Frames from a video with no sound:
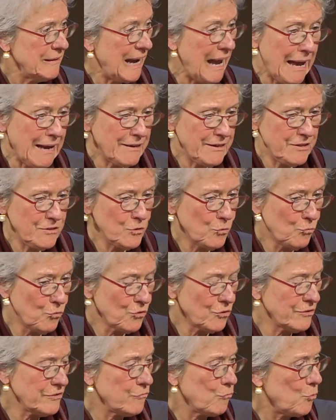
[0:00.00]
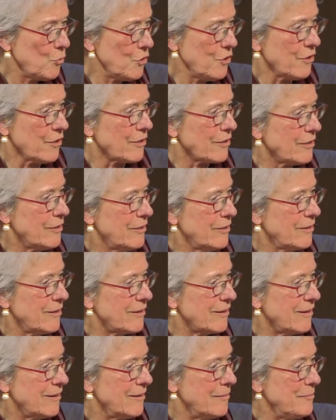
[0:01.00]
and in the world of work.
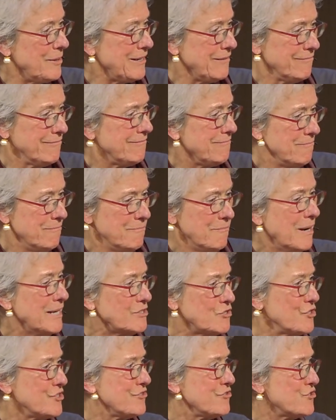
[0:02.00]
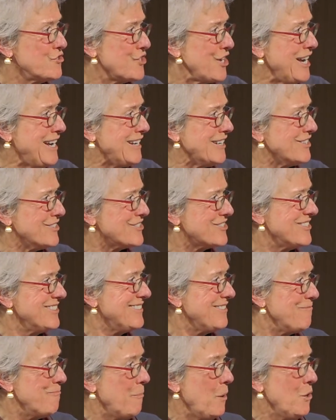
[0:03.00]
I mean, much has changed.
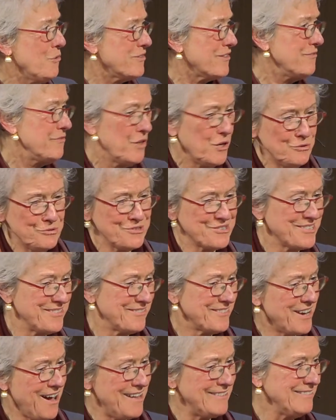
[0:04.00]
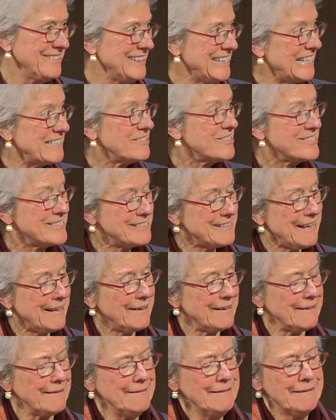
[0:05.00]
Both of those have gotten less
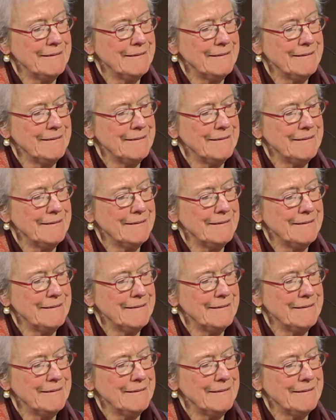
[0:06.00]
steady.